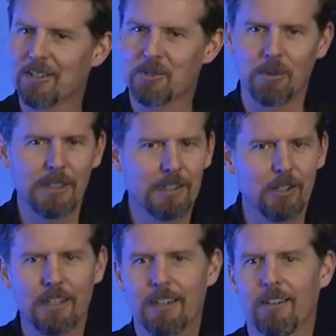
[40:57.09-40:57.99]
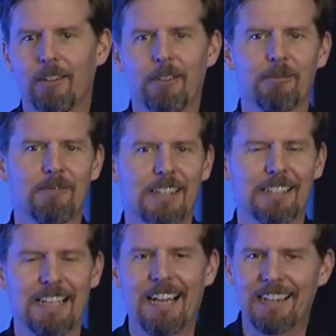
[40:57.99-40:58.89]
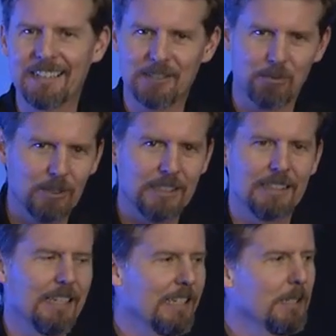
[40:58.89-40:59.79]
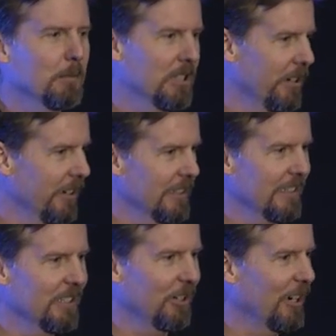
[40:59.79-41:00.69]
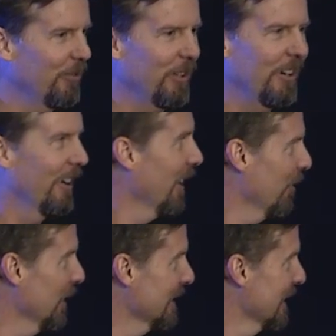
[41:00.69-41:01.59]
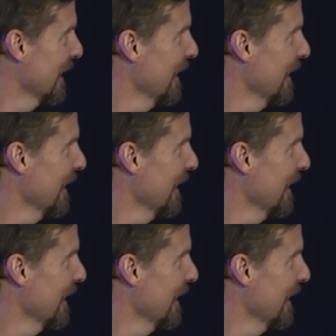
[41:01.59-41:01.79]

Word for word: just really looking at all the you know, candidates, really taking them seriously, trying to figure out what's,